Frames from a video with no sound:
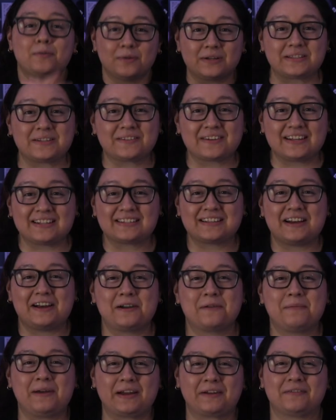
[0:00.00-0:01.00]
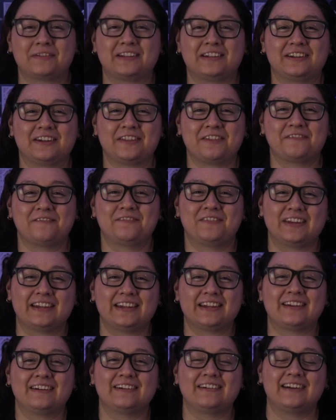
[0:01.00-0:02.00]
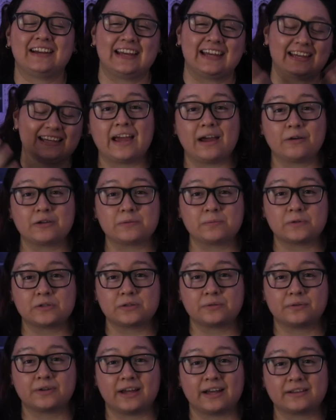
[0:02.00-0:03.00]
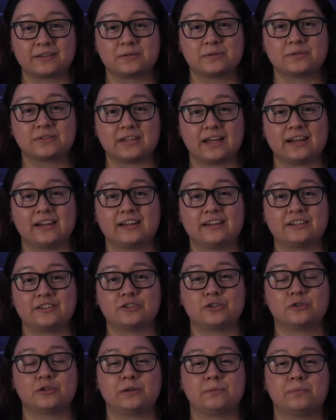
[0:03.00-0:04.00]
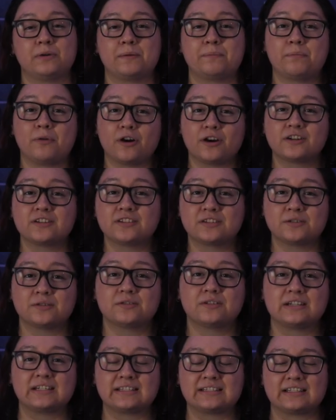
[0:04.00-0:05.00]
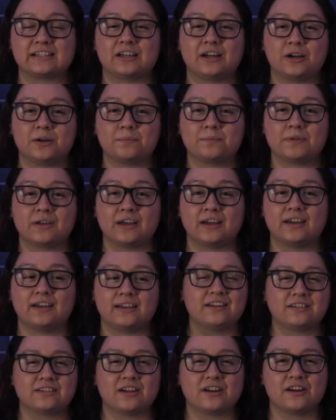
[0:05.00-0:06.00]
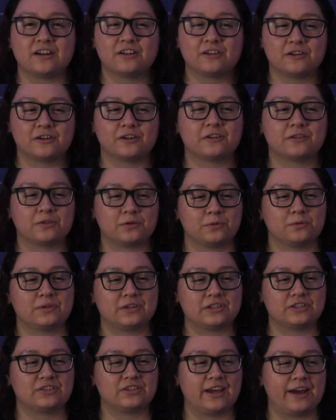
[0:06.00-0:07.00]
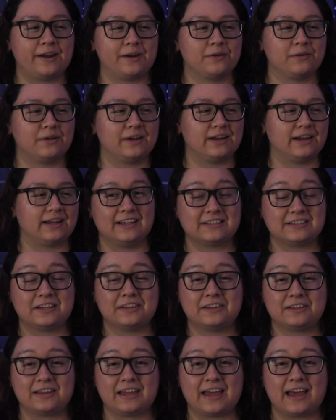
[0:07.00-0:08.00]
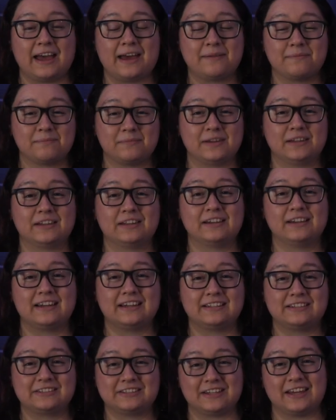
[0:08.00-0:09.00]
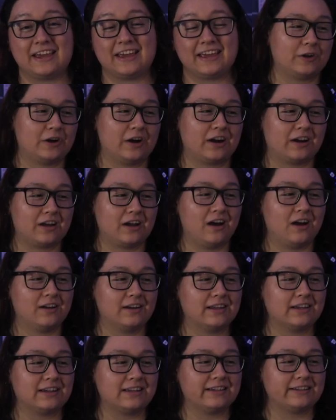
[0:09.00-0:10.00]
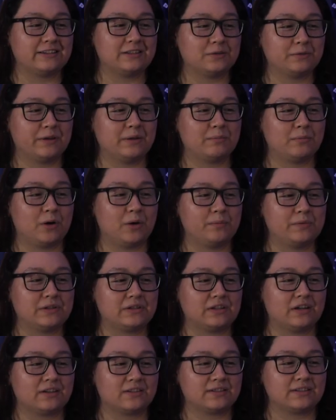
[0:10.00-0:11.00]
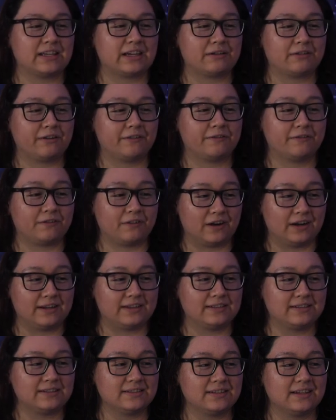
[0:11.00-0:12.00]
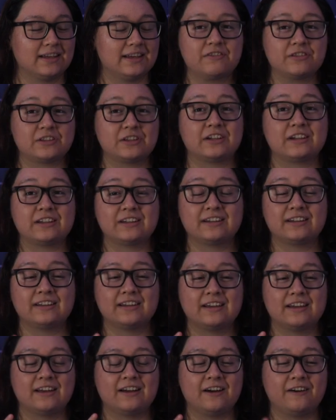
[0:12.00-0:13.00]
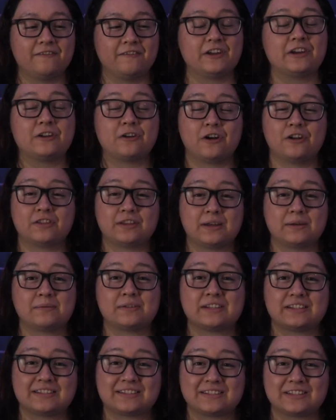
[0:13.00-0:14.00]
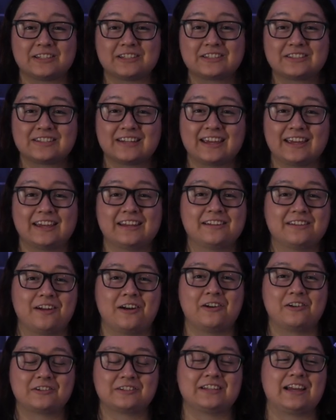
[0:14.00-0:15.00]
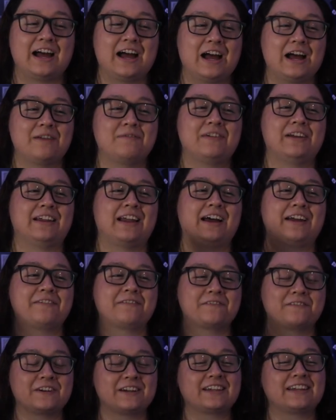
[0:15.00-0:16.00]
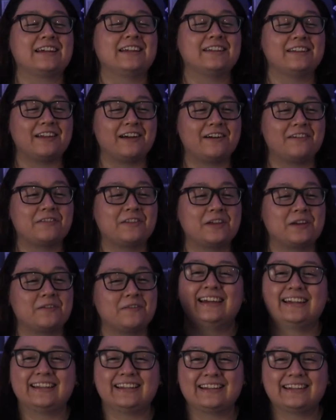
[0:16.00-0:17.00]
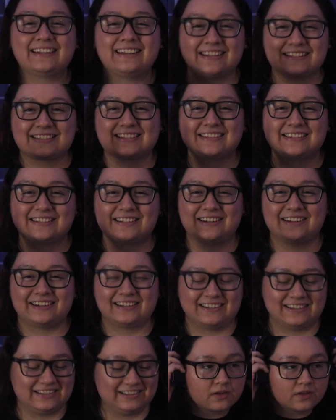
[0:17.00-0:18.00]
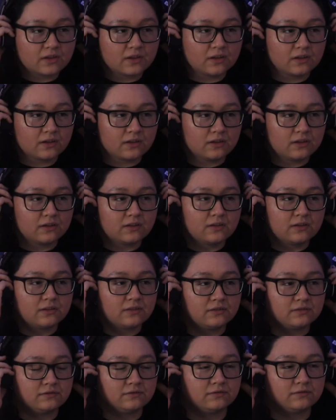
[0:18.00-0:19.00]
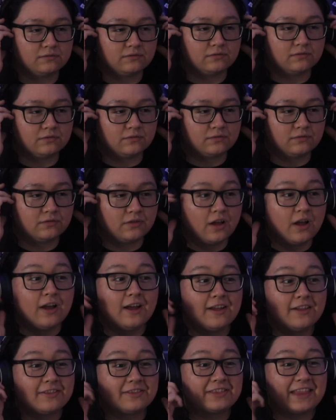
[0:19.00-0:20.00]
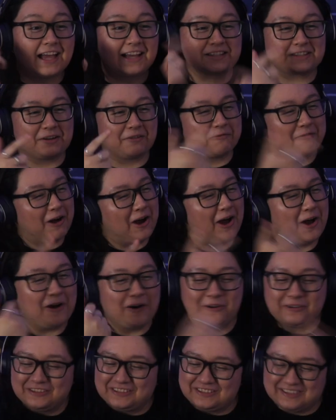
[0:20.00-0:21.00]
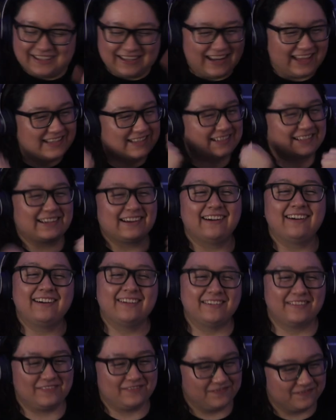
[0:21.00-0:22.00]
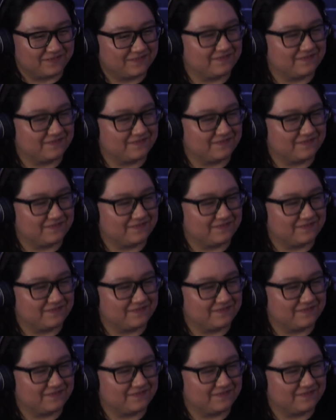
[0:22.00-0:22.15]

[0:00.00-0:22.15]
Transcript: What's up, you guys? I'm back with another video. And today I was supposed to react to Sana and Chewy, but part 2 isn't up yet. And I started looking through this channel and I saw that they had Mina and Chaeyoung, their iconic and sweet moments on Secret Friends. I haven't done a video on them in such a long time and I freaking love them. And let's get started. That's the rose! Let's go!